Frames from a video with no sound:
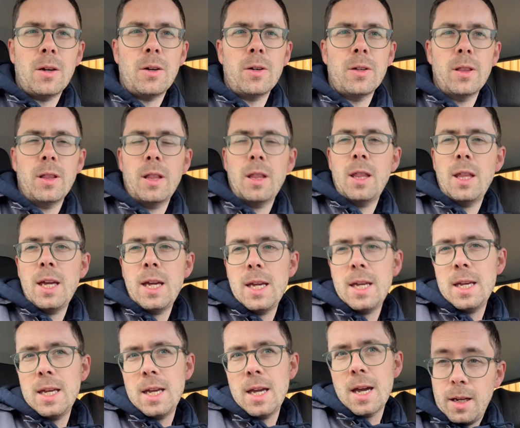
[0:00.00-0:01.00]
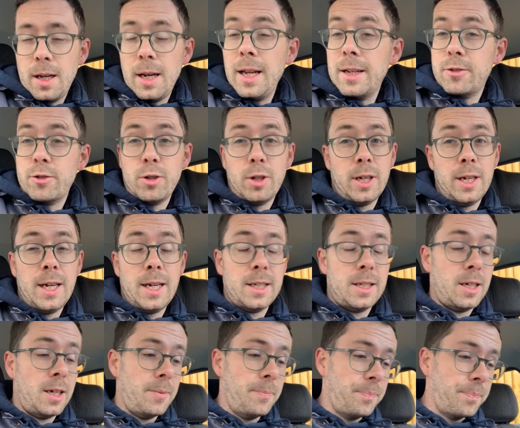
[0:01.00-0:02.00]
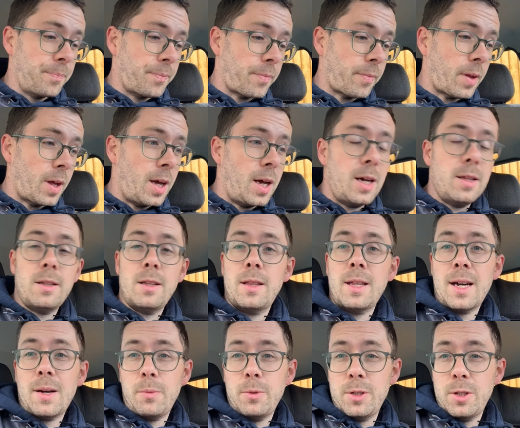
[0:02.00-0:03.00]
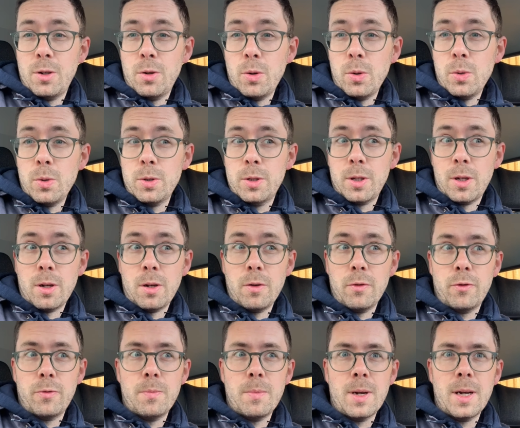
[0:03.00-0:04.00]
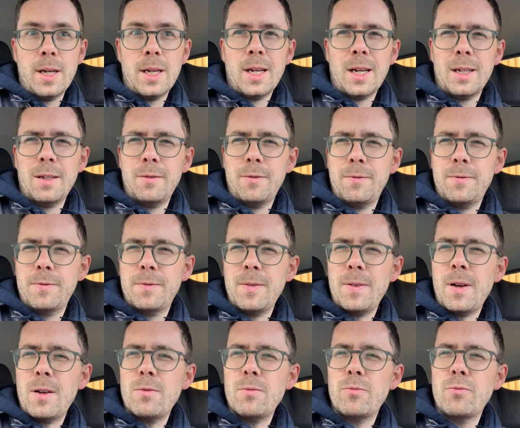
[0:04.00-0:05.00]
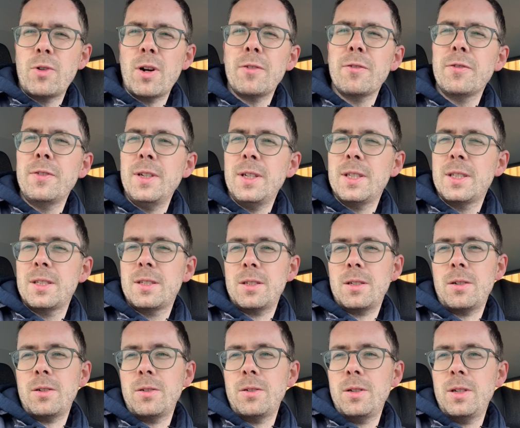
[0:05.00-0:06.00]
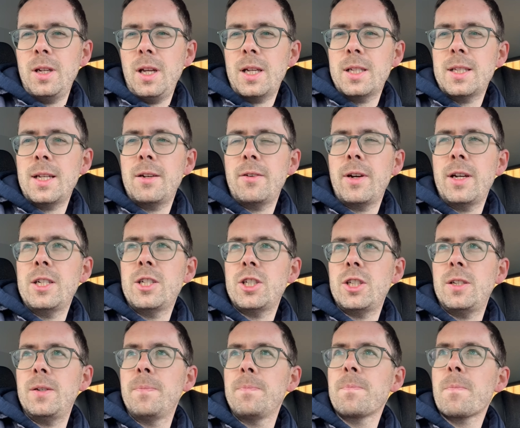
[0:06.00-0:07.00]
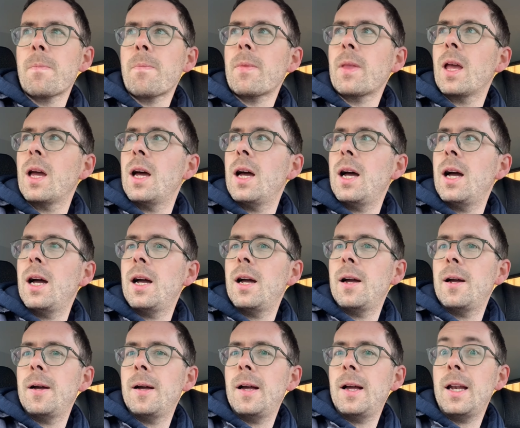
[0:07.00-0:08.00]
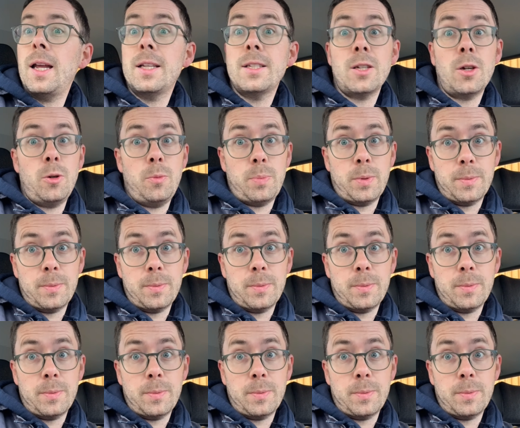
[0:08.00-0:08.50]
on the electrical connector, that was the cause of my kind of roughness on acceleration. Let's hope.